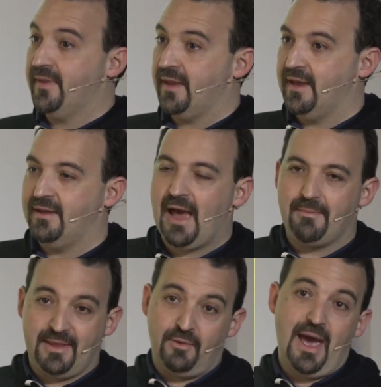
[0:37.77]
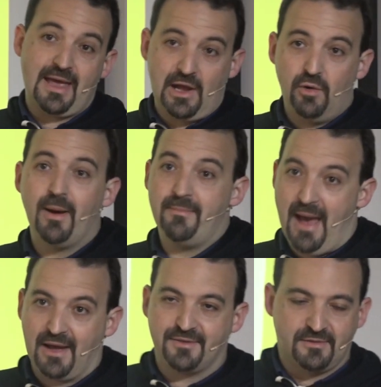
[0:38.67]
Okay. By the way, I can go by
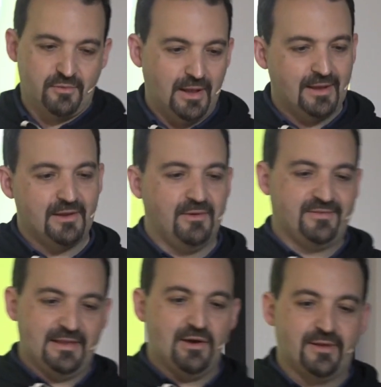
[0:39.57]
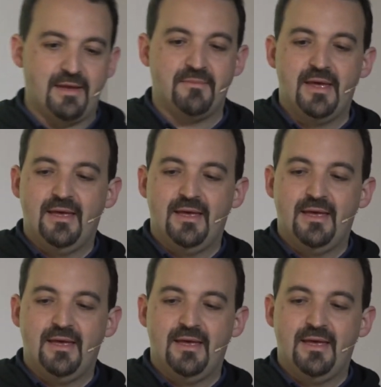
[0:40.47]
Max as well. I know it's a long name.